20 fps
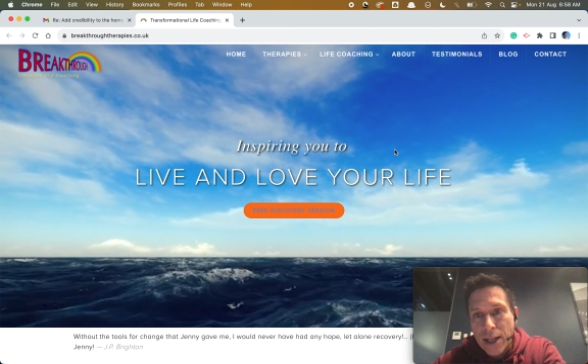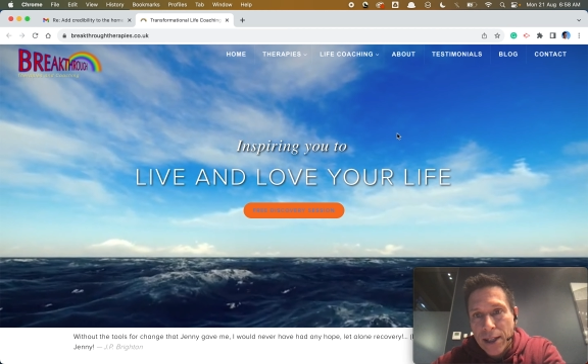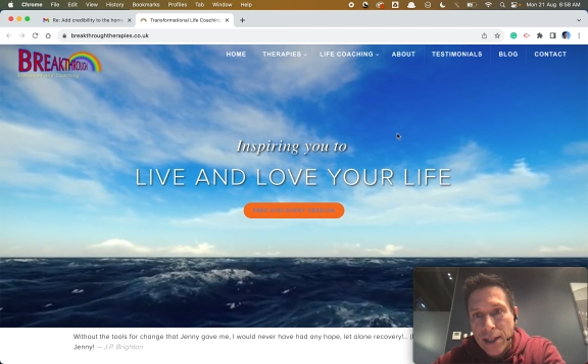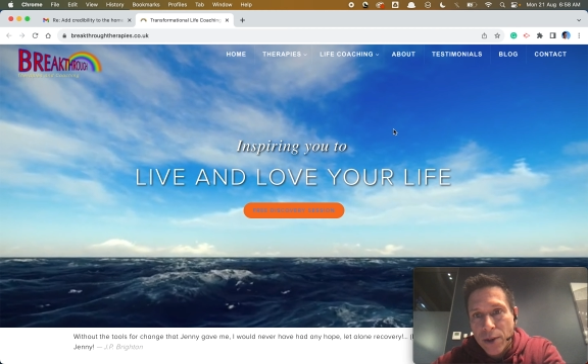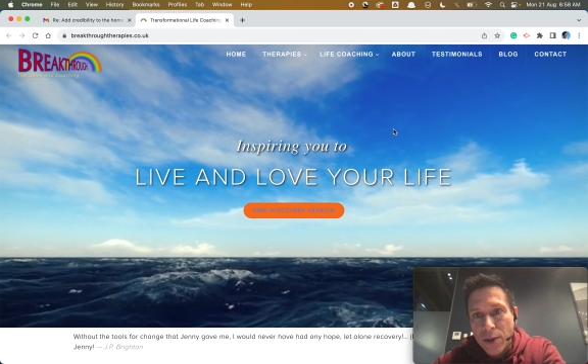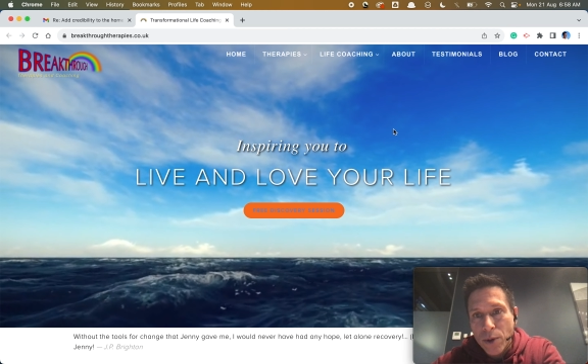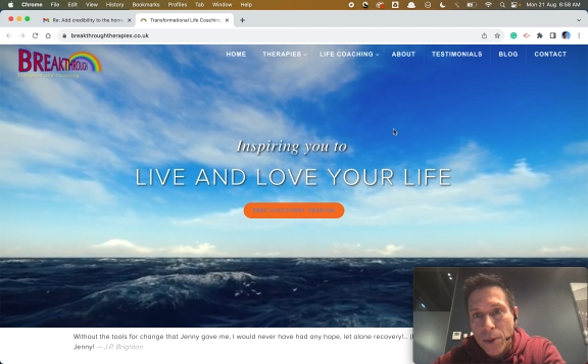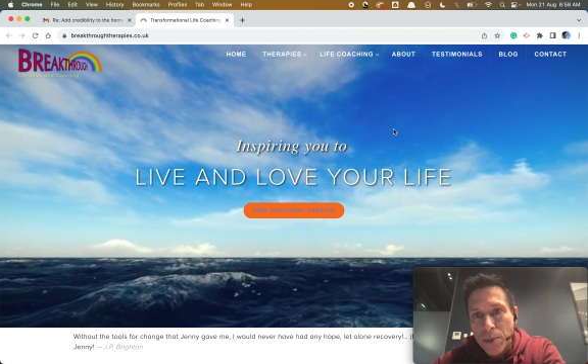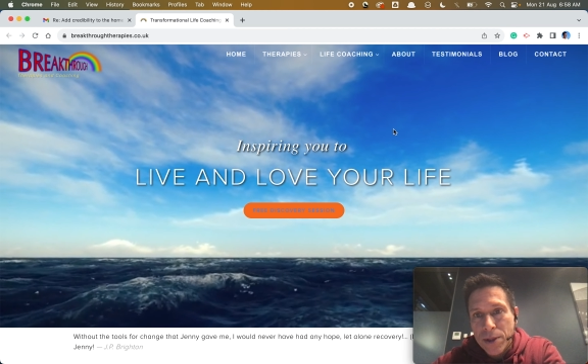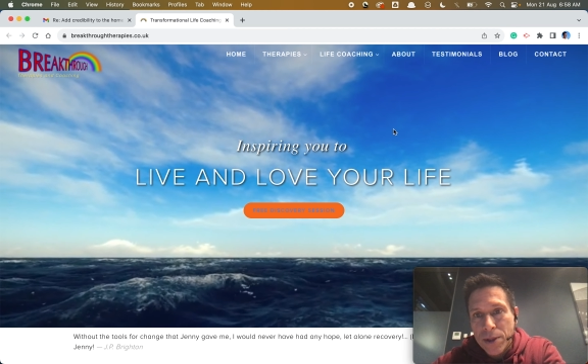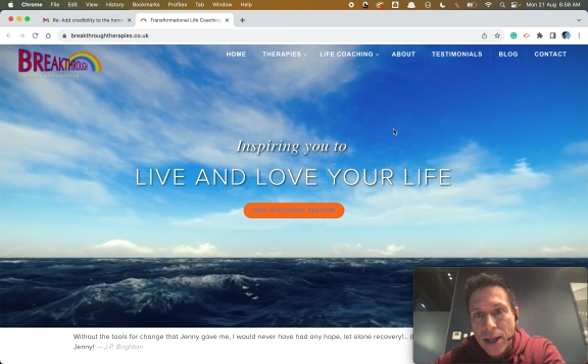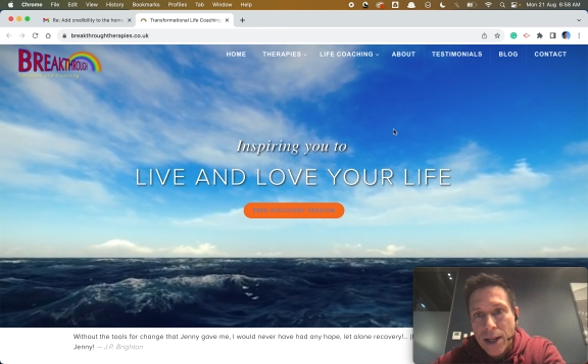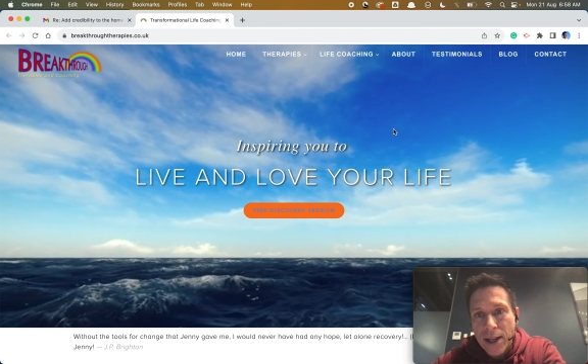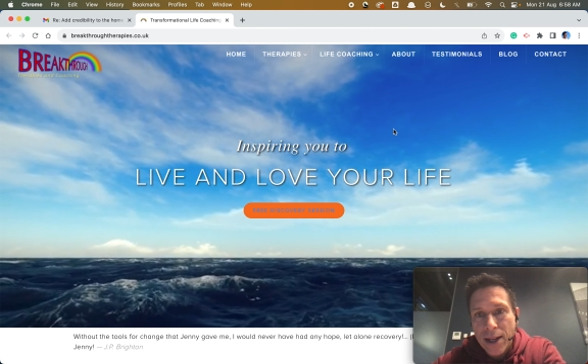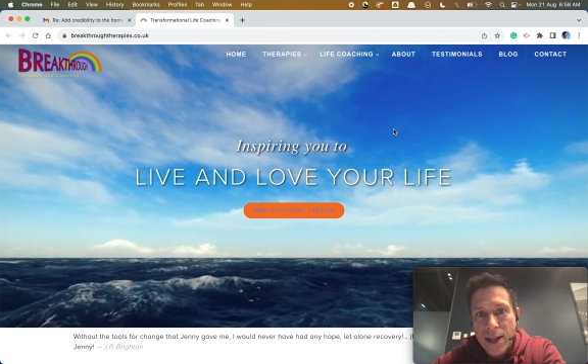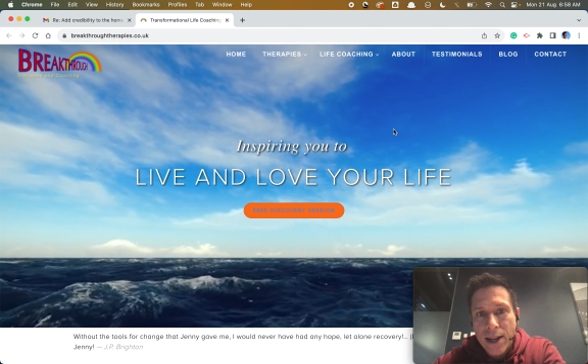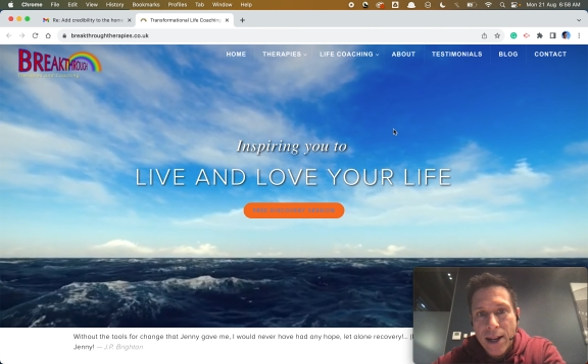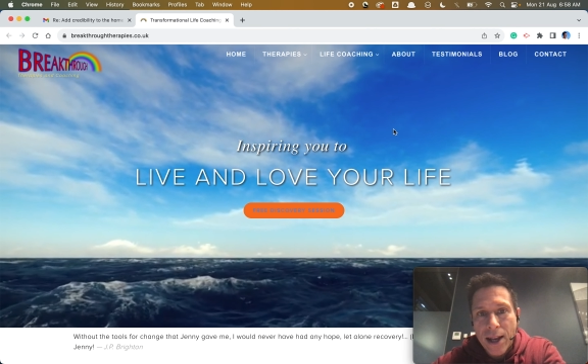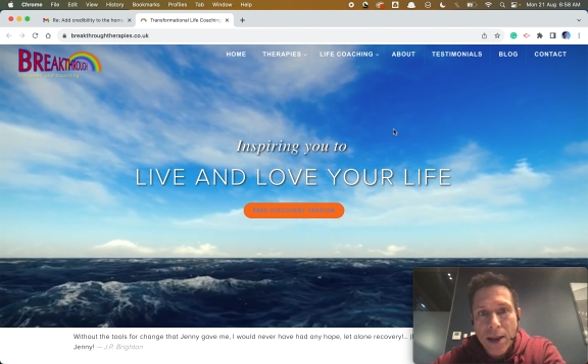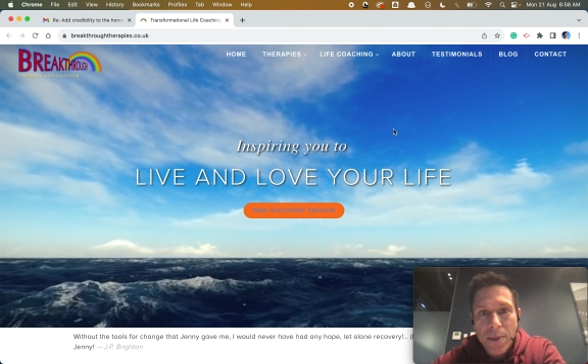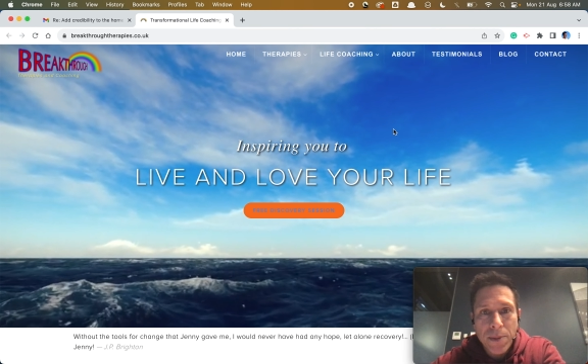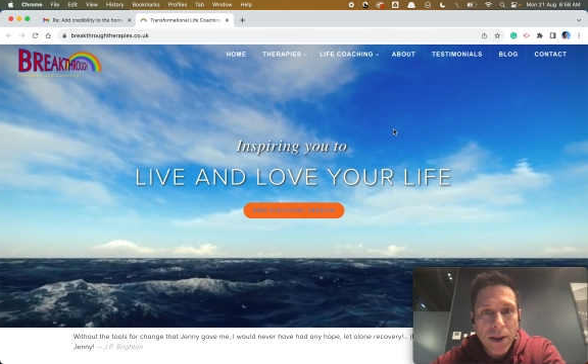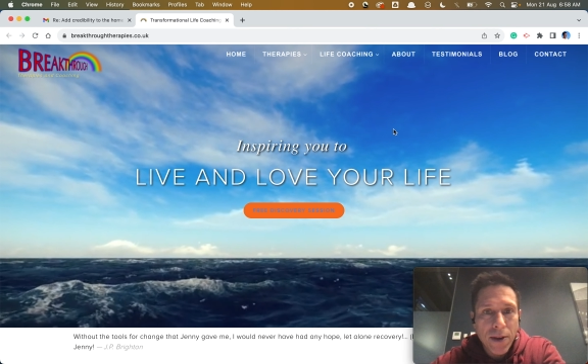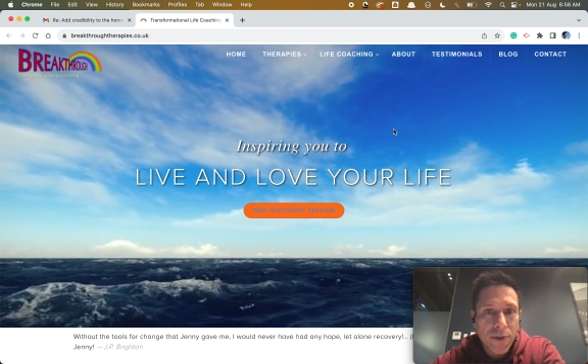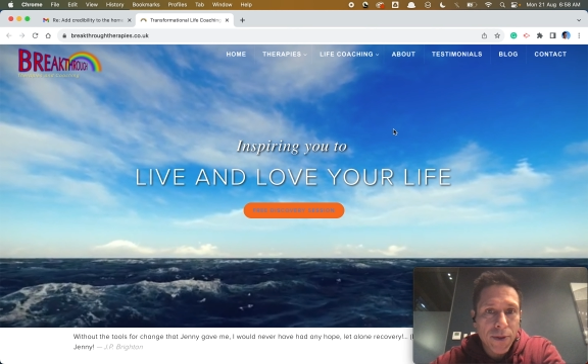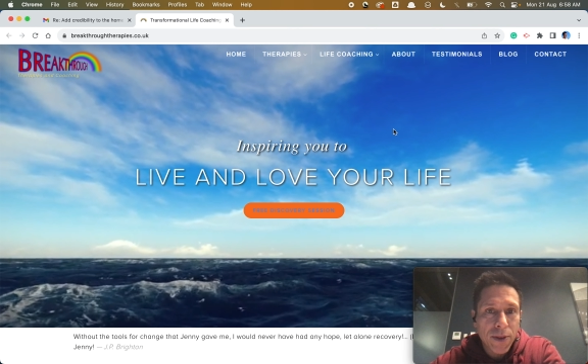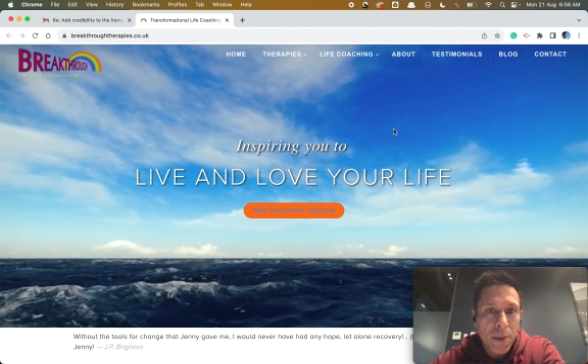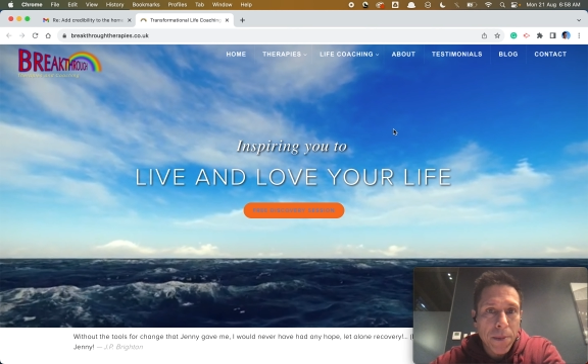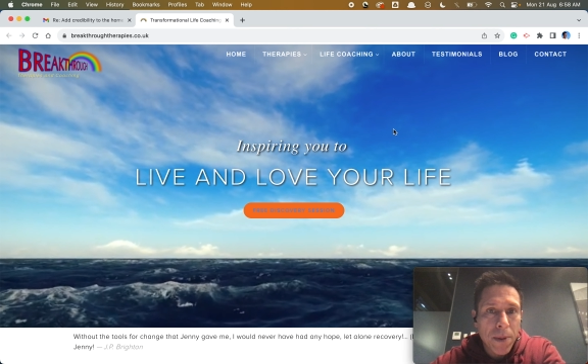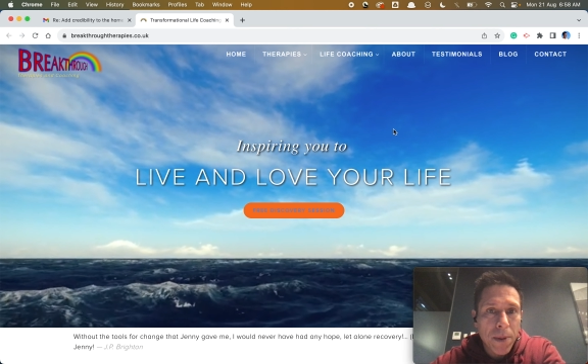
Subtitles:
on a website, and I am definitely